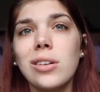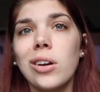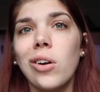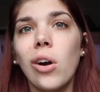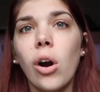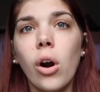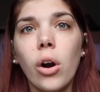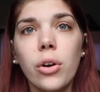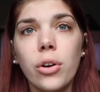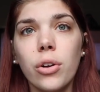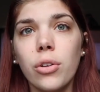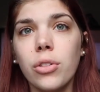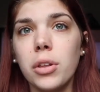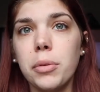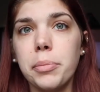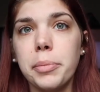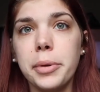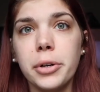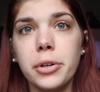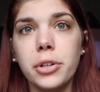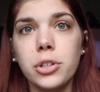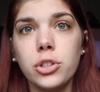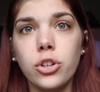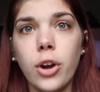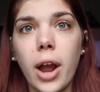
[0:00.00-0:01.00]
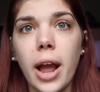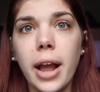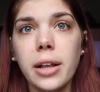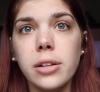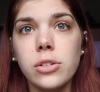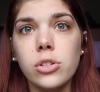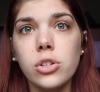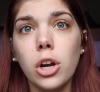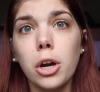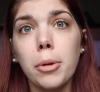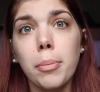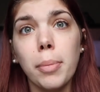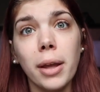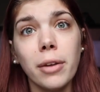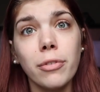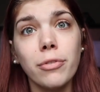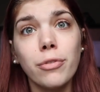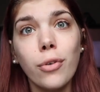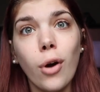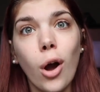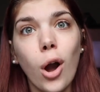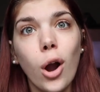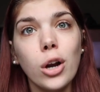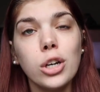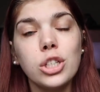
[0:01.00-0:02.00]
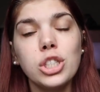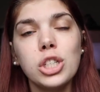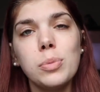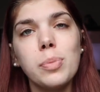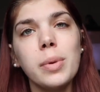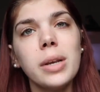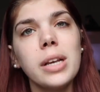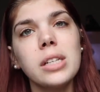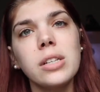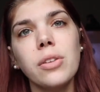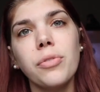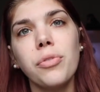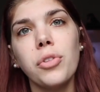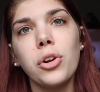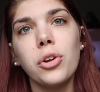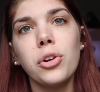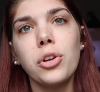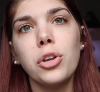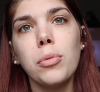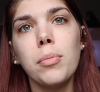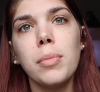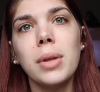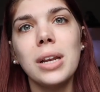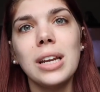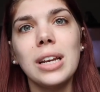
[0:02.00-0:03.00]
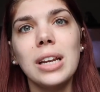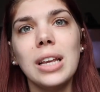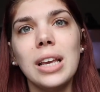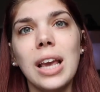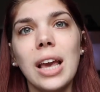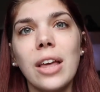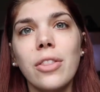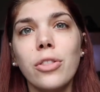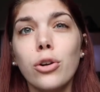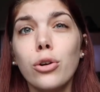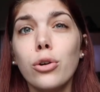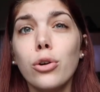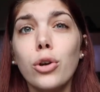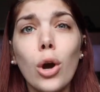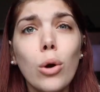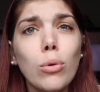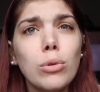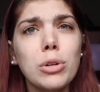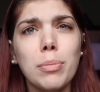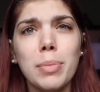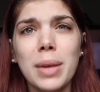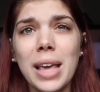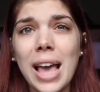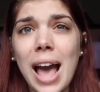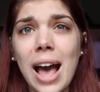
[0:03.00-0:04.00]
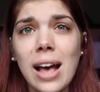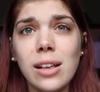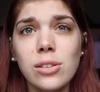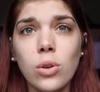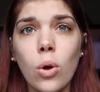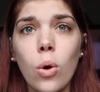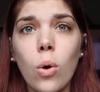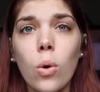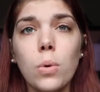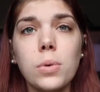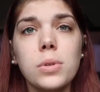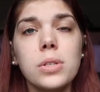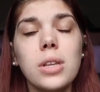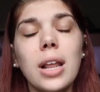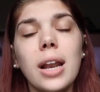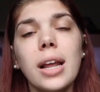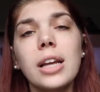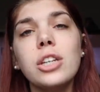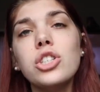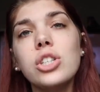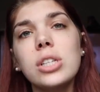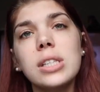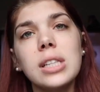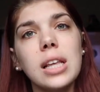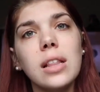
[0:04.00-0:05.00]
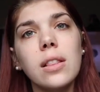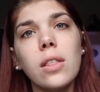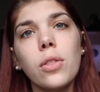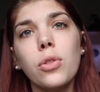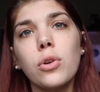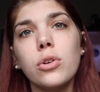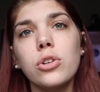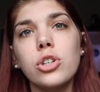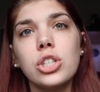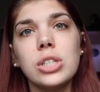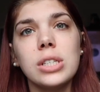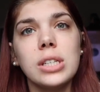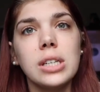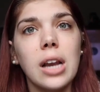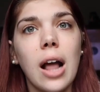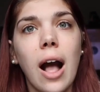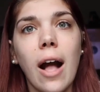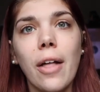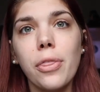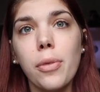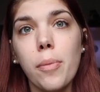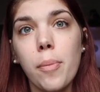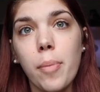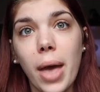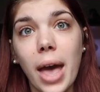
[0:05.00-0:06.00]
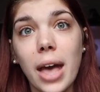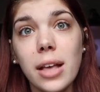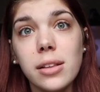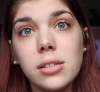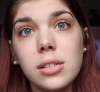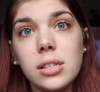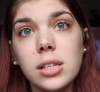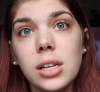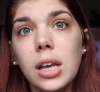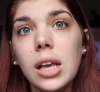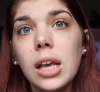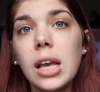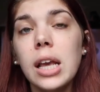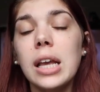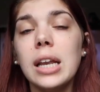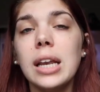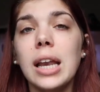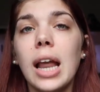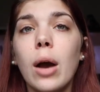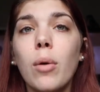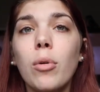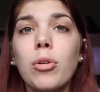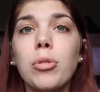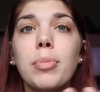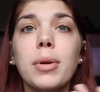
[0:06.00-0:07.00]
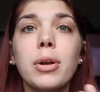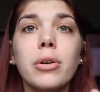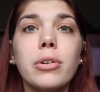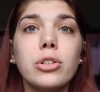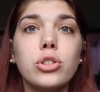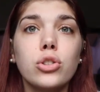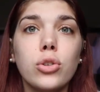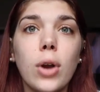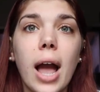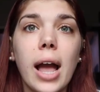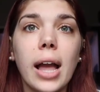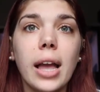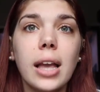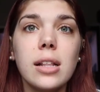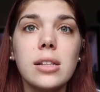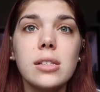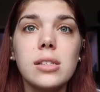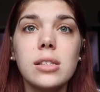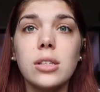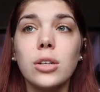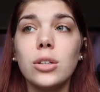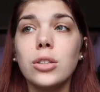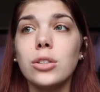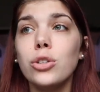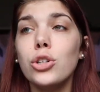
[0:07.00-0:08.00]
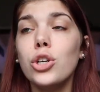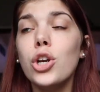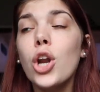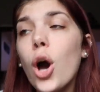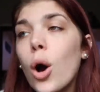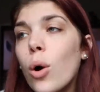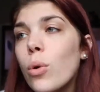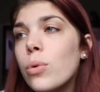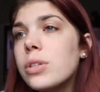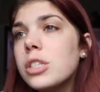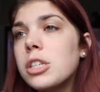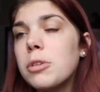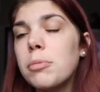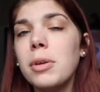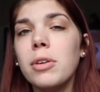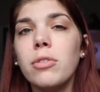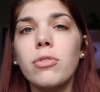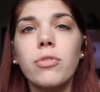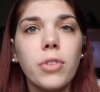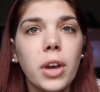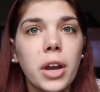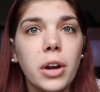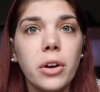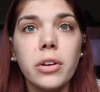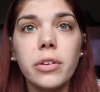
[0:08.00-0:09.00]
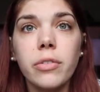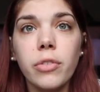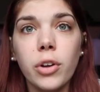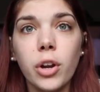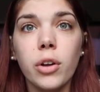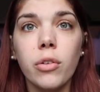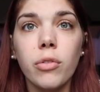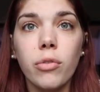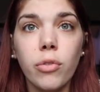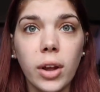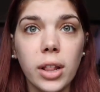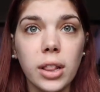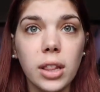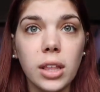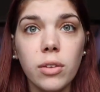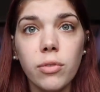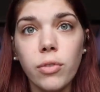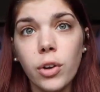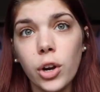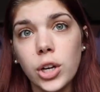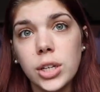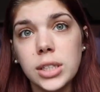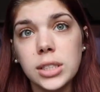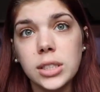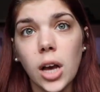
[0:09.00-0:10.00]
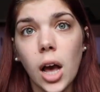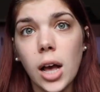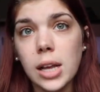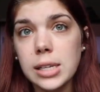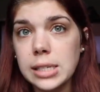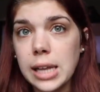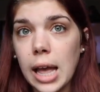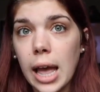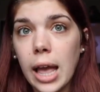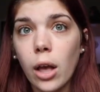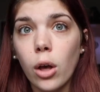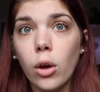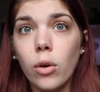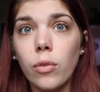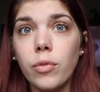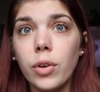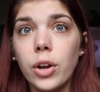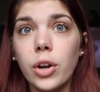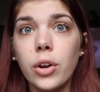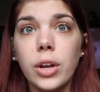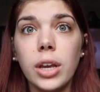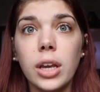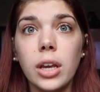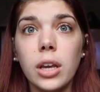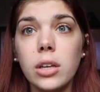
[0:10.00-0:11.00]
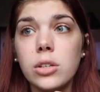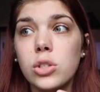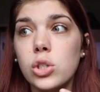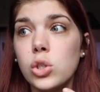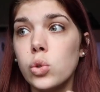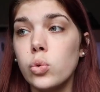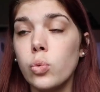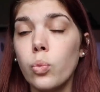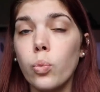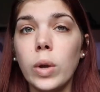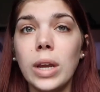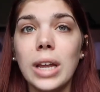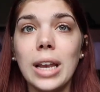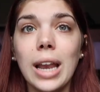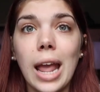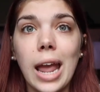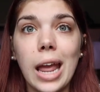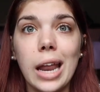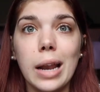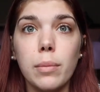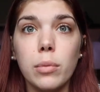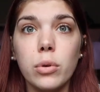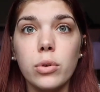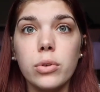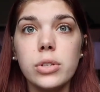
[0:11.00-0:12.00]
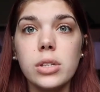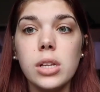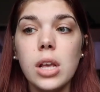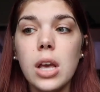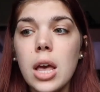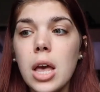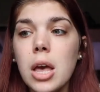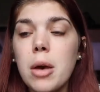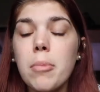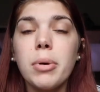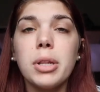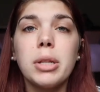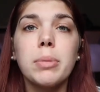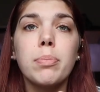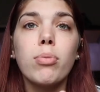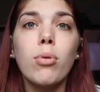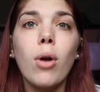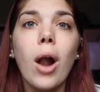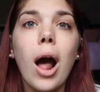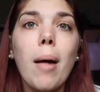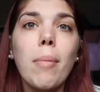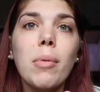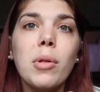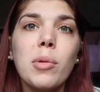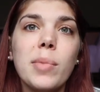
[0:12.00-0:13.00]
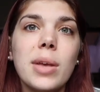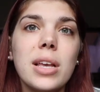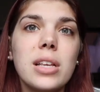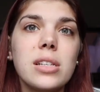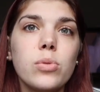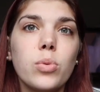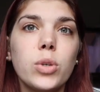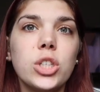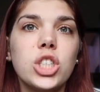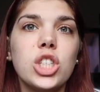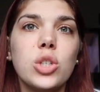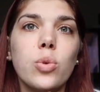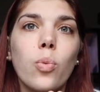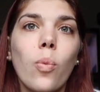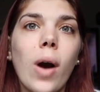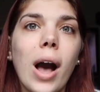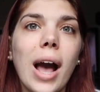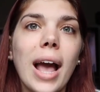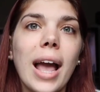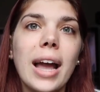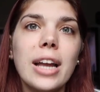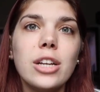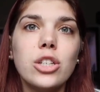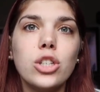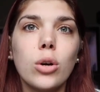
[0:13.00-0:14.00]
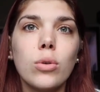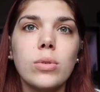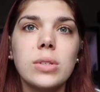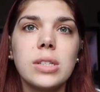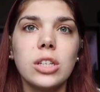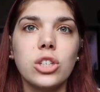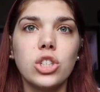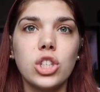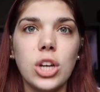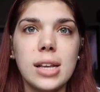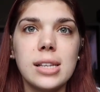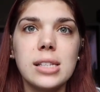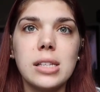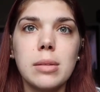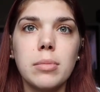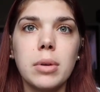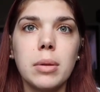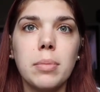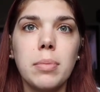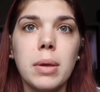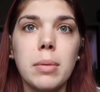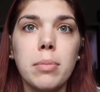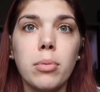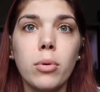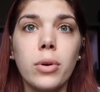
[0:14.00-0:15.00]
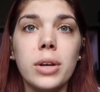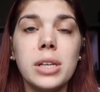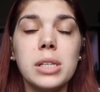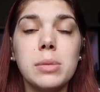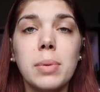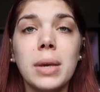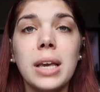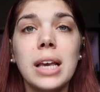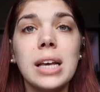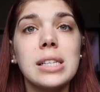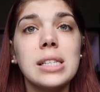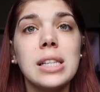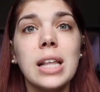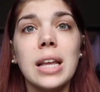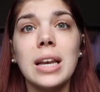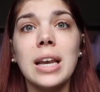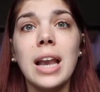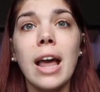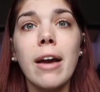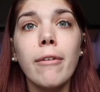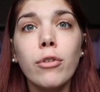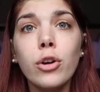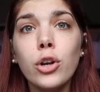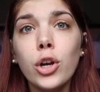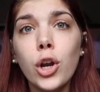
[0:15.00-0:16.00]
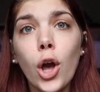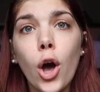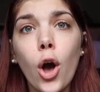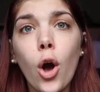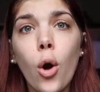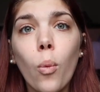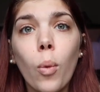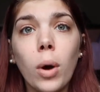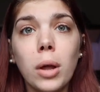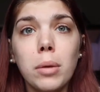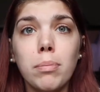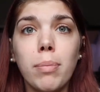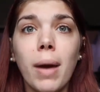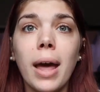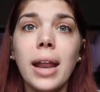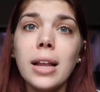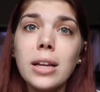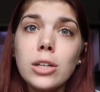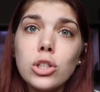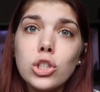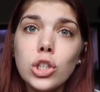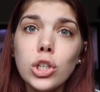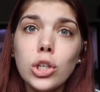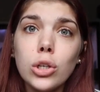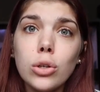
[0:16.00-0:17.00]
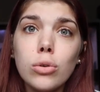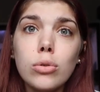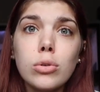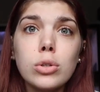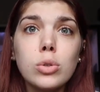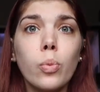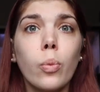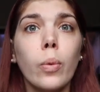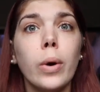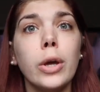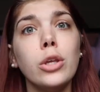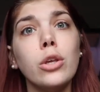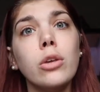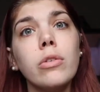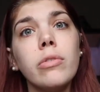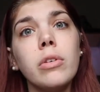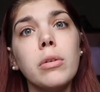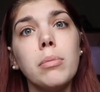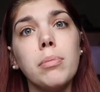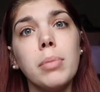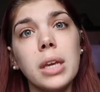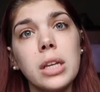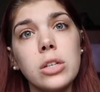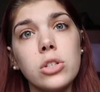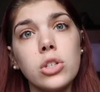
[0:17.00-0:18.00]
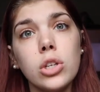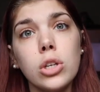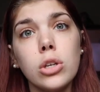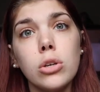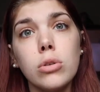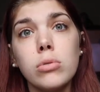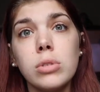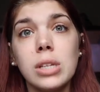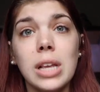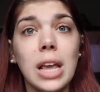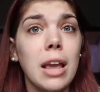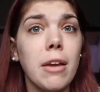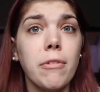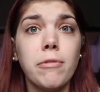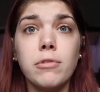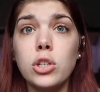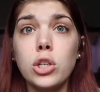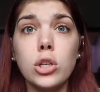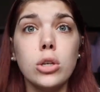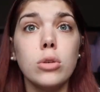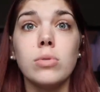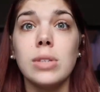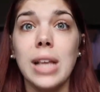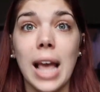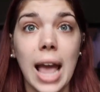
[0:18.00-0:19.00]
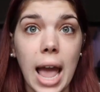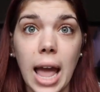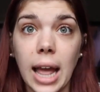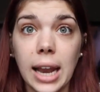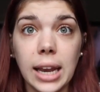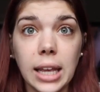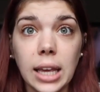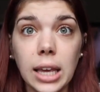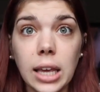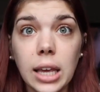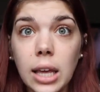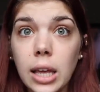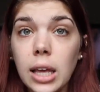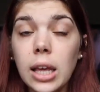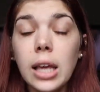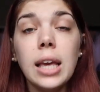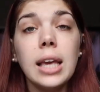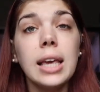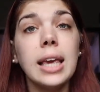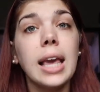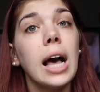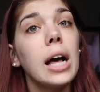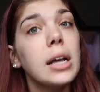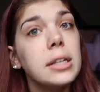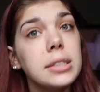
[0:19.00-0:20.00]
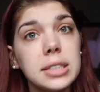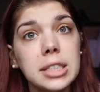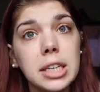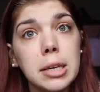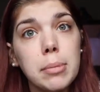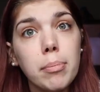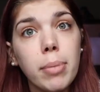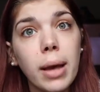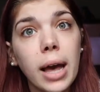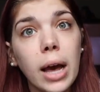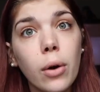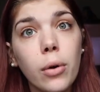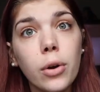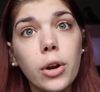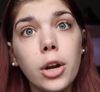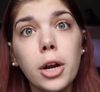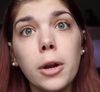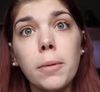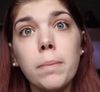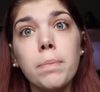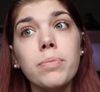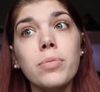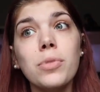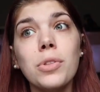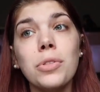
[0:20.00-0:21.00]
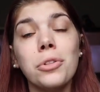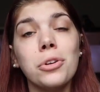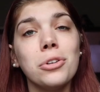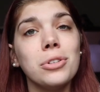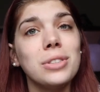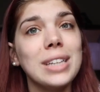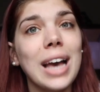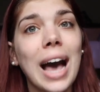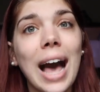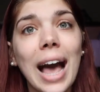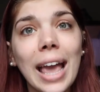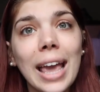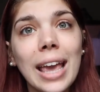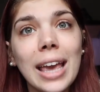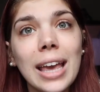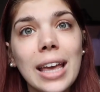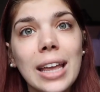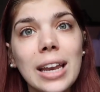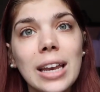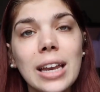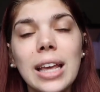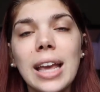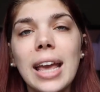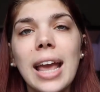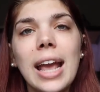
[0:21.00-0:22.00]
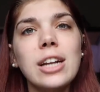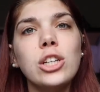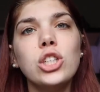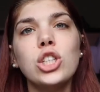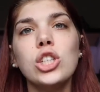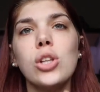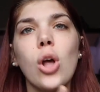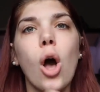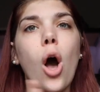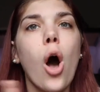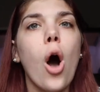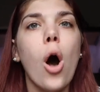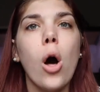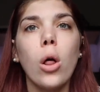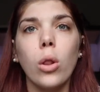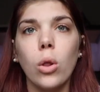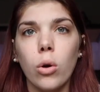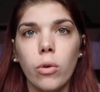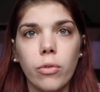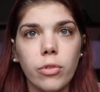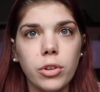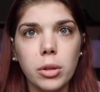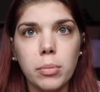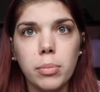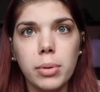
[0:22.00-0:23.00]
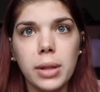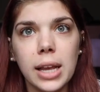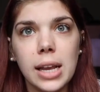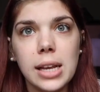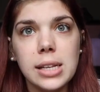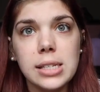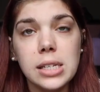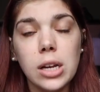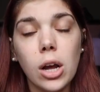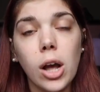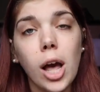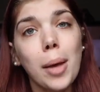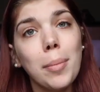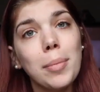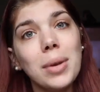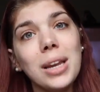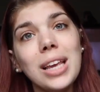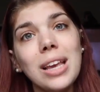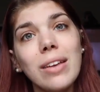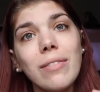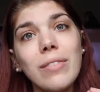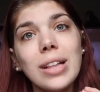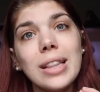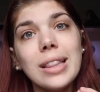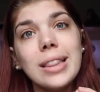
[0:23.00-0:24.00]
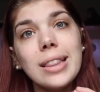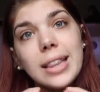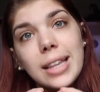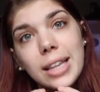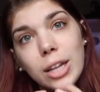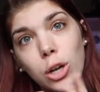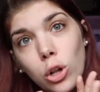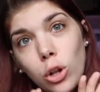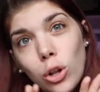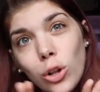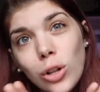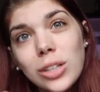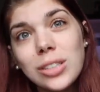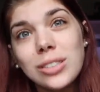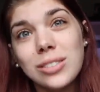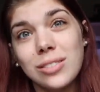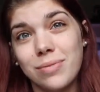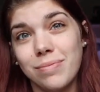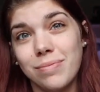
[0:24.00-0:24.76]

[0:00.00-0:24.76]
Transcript: are harder than bearded dragons are by far, just because of their humidity, and they're known to be assholes, and I just think that they're just not the best. Now, with bearded dragons, they're known to be very, very friendly, very docile, very sweet animals, but the problem is, which is why I don't suggest them to people, is because they never know what bedding to use, what UVB to use, if to use any, calcium powder, their diet, it's just all over the place. Now I'm gonna give a little